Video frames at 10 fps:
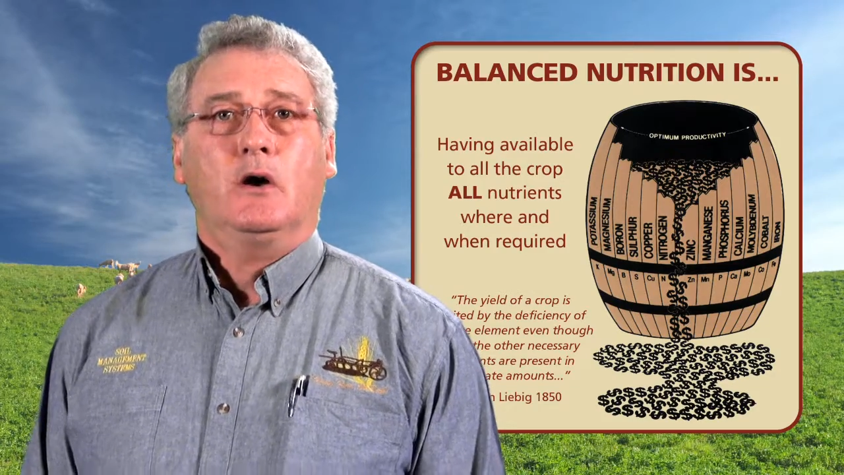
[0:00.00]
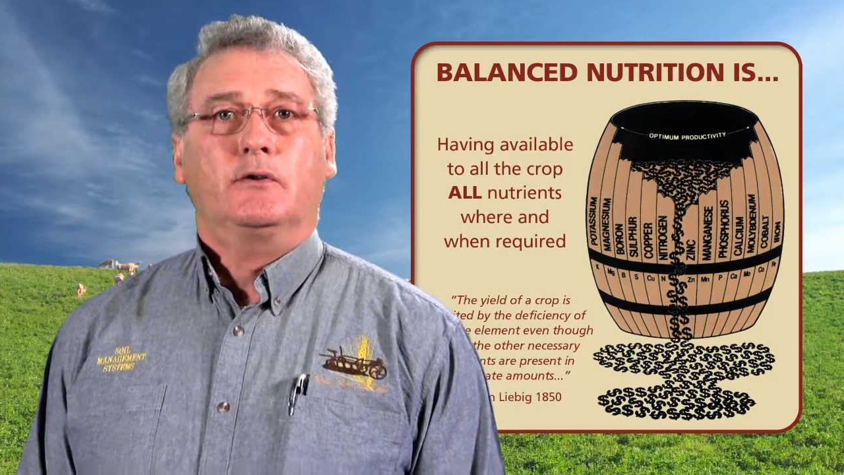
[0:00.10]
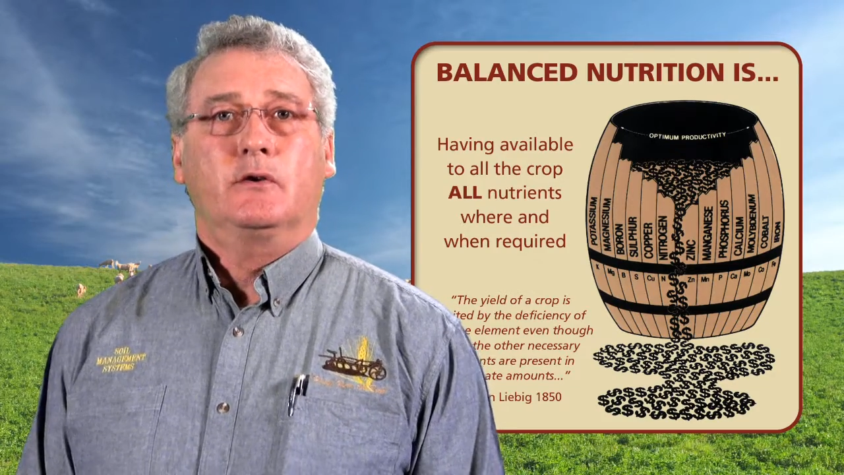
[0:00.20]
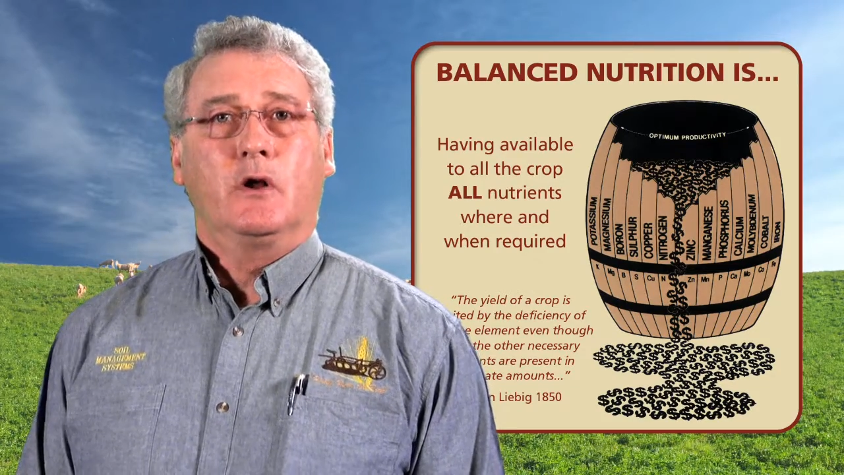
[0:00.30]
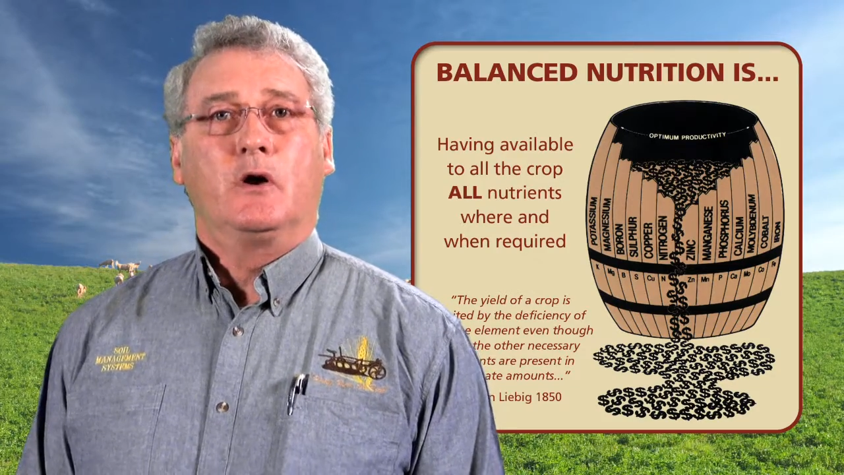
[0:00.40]

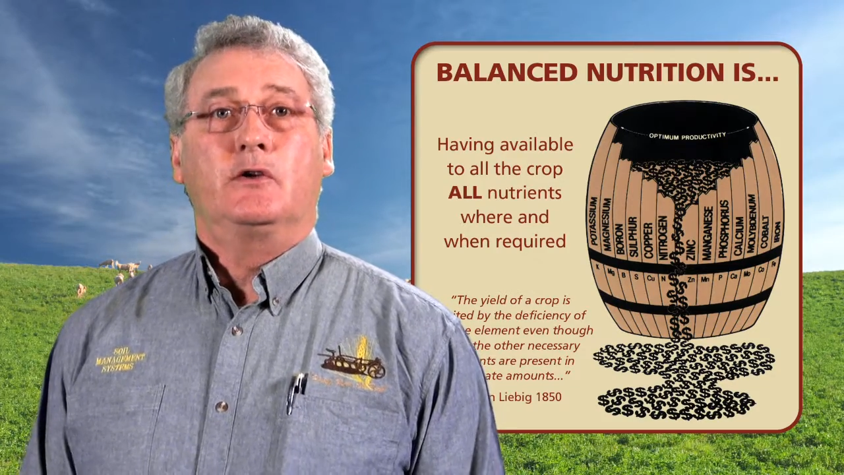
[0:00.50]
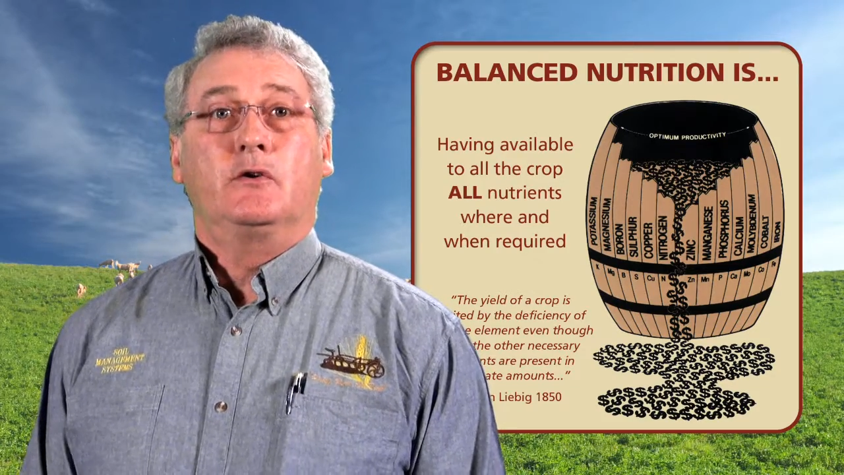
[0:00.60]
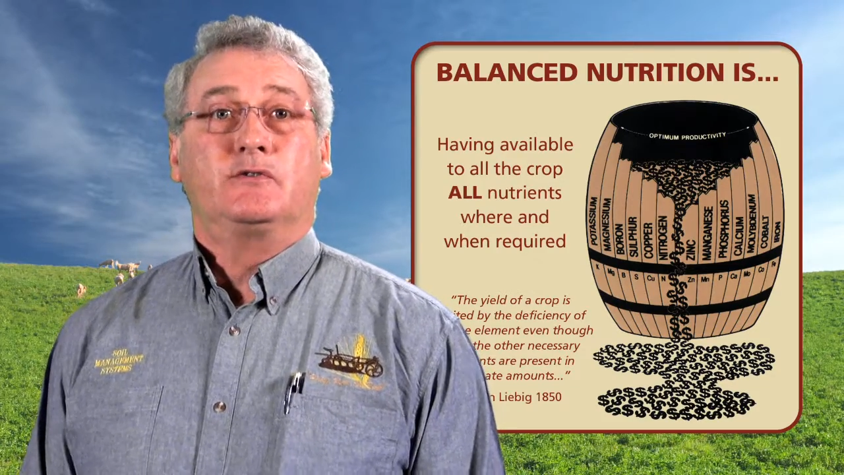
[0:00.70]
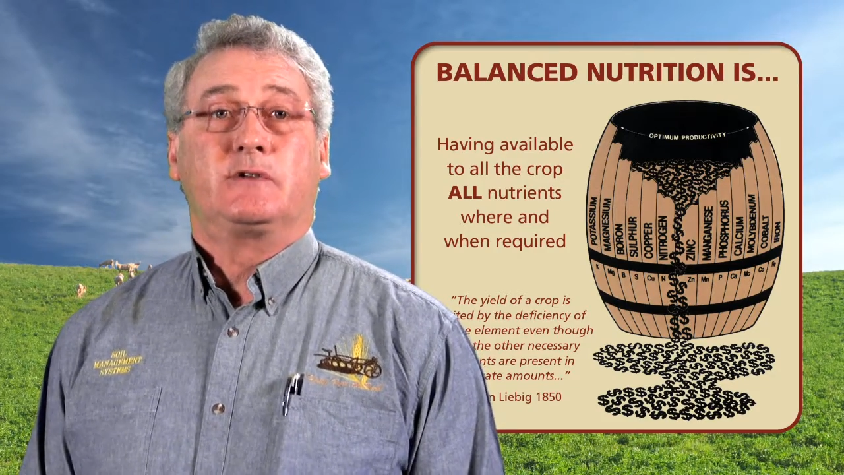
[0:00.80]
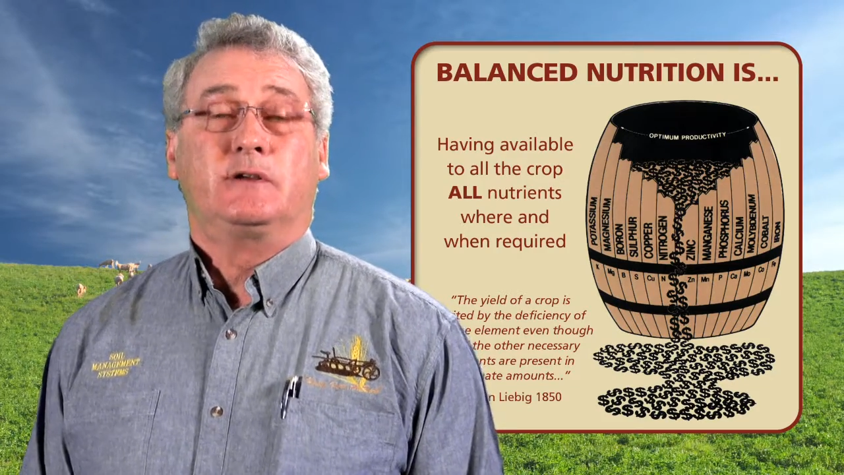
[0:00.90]
do not
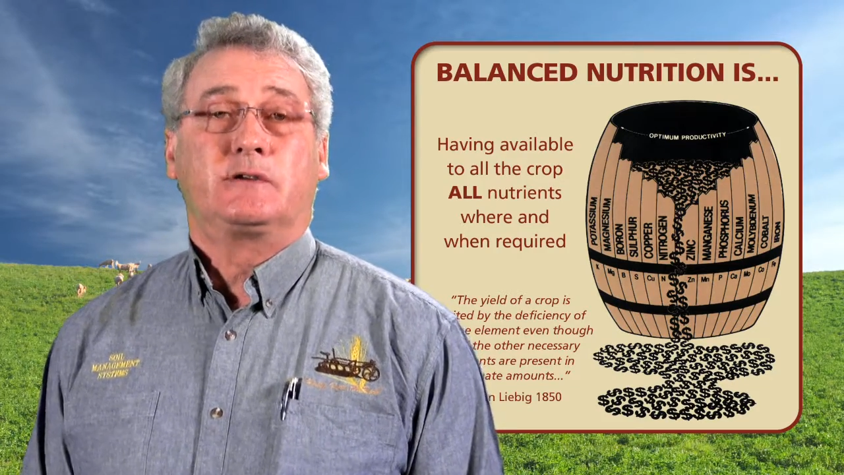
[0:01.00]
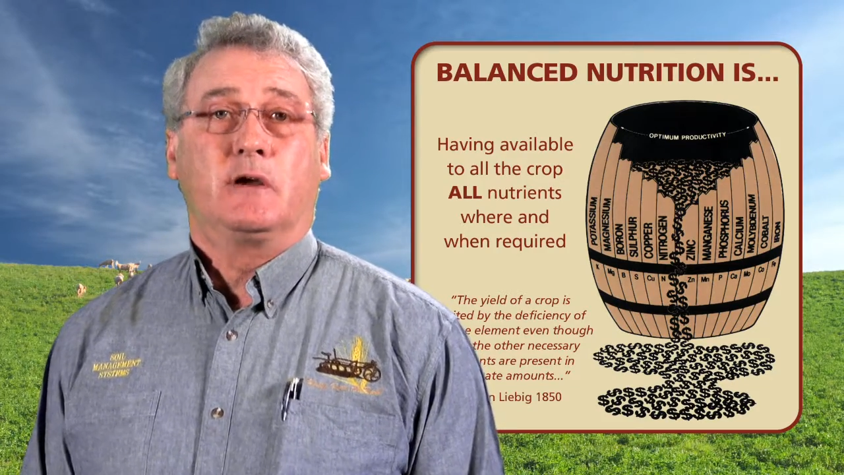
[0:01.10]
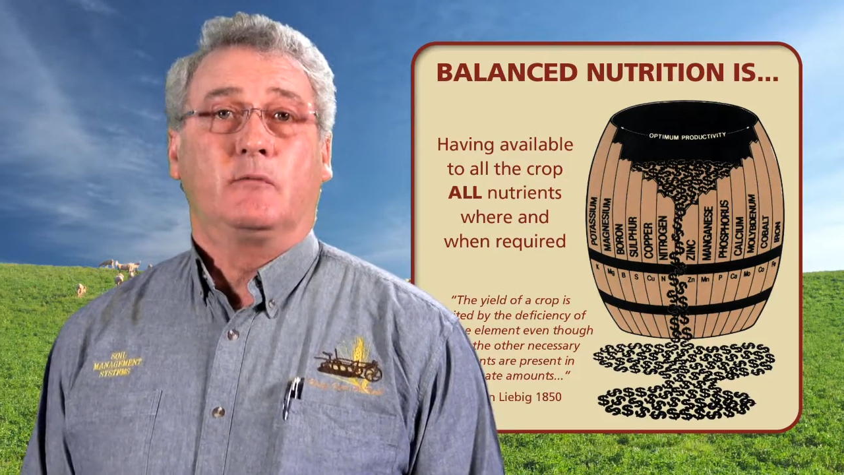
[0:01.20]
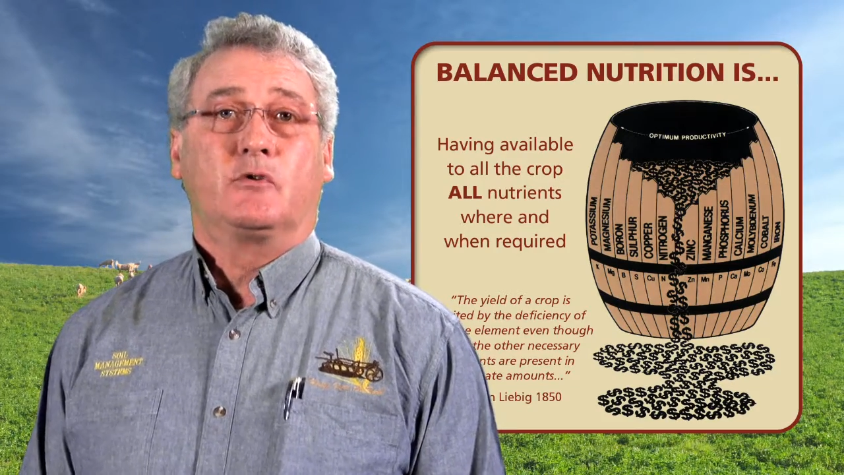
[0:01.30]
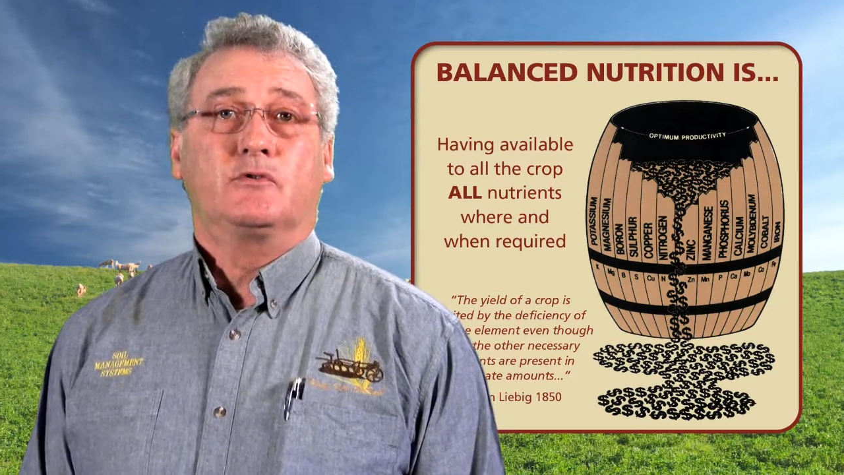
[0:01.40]
use these
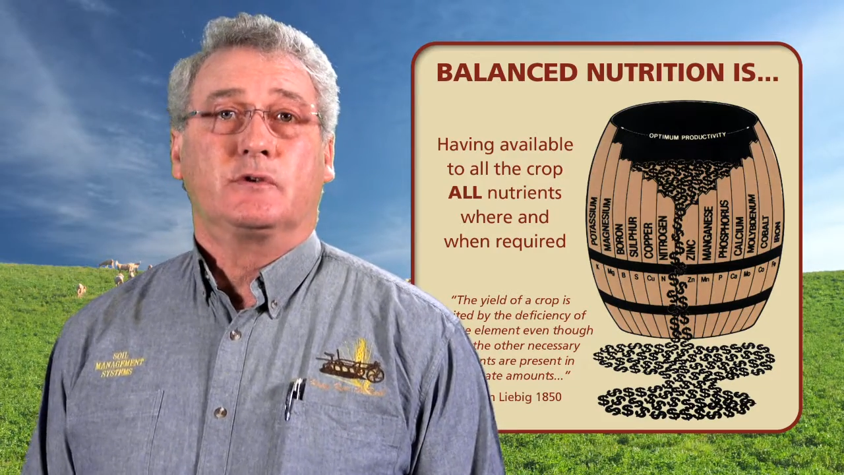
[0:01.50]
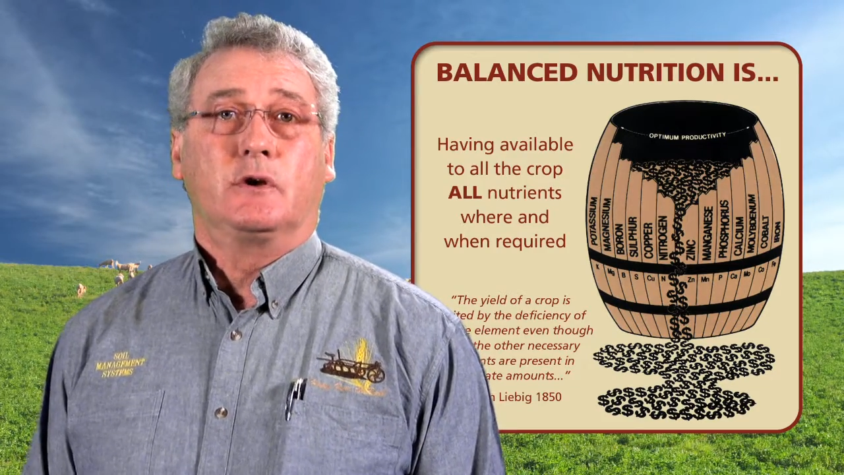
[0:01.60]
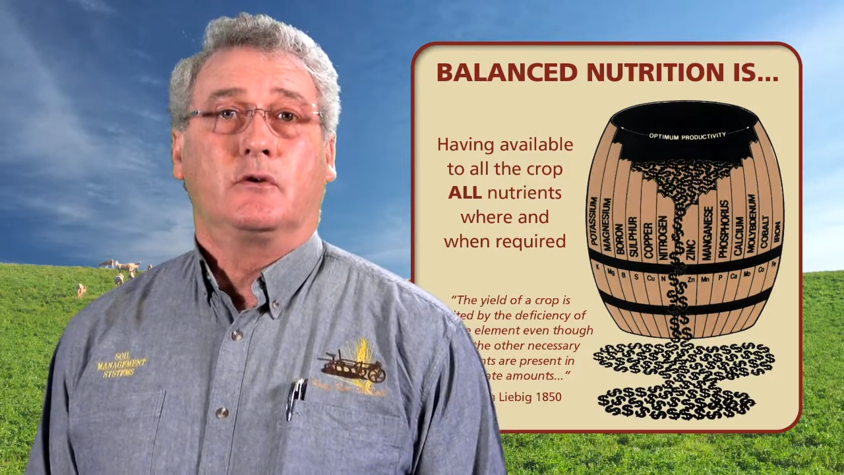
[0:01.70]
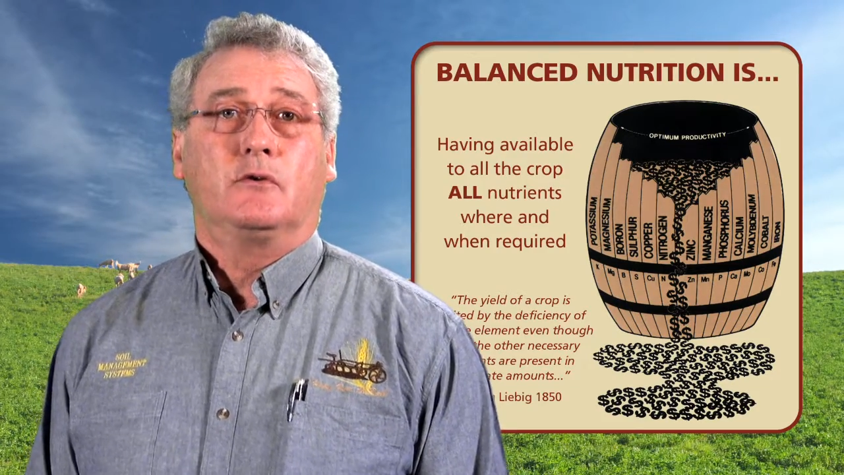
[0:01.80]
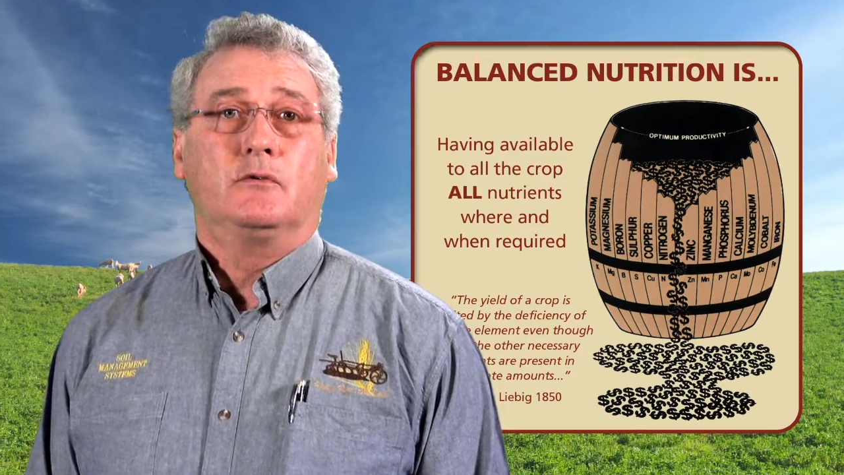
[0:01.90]
chemicals at
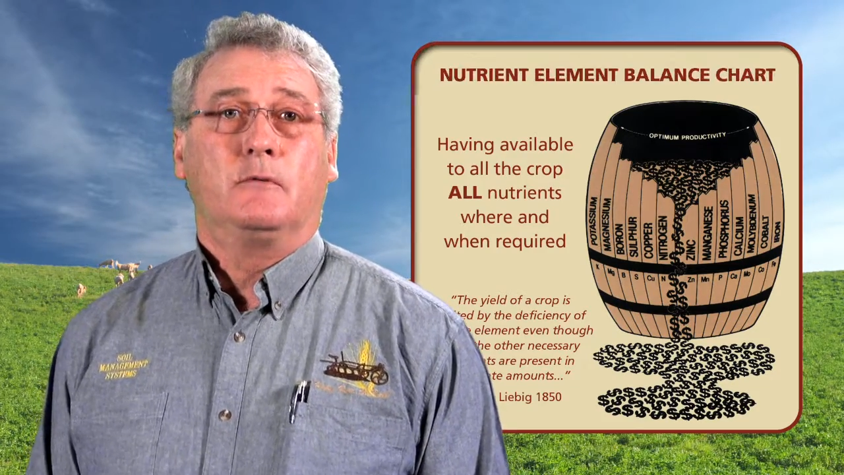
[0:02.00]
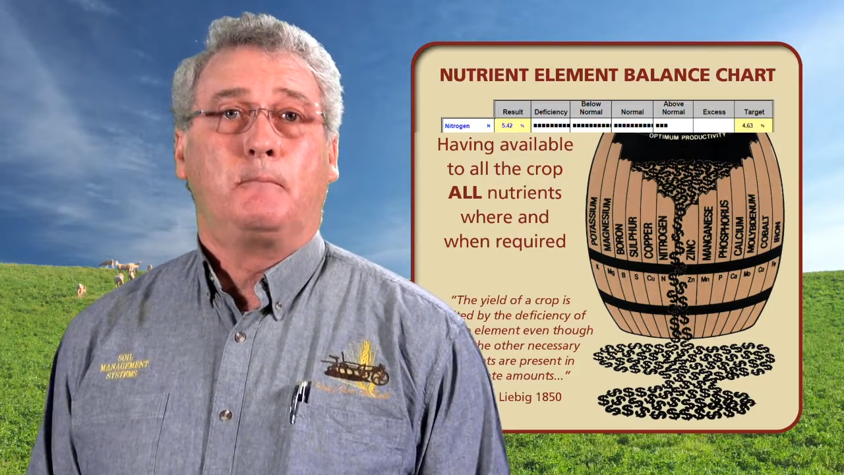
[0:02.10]
all.